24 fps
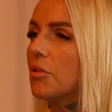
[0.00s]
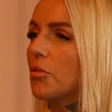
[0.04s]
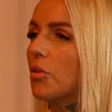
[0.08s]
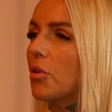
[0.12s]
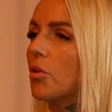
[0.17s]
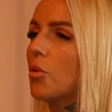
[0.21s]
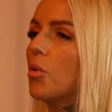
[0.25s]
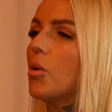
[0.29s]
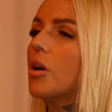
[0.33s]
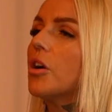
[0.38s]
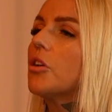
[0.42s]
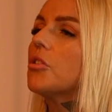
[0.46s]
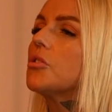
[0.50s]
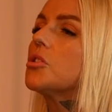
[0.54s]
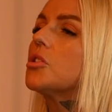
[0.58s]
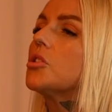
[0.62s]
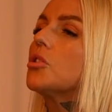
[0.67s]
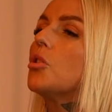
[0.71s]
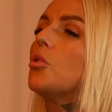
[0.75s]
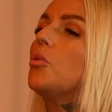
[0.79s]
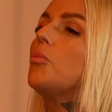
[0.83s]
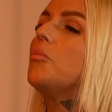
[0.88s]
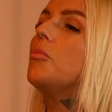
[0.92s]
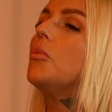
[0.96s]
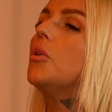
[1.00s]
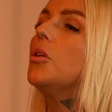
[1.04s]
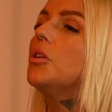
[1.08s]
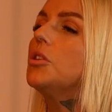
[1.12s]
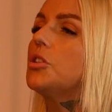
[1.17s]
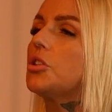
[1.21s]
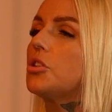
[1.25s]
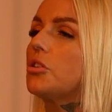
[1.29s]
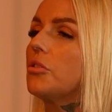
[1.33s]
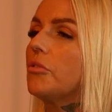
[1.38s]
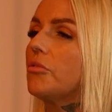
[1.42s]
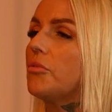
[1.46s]
It requires so
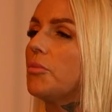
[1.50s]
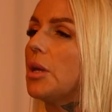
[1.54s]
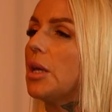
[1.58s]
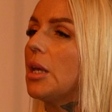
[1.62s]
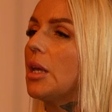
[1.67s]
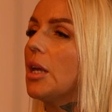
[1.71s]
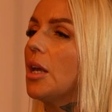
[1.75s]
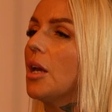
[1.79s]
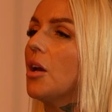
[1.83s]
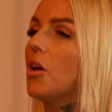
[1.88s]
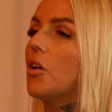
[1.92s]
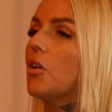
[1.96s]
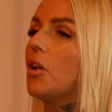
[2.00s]
much of me,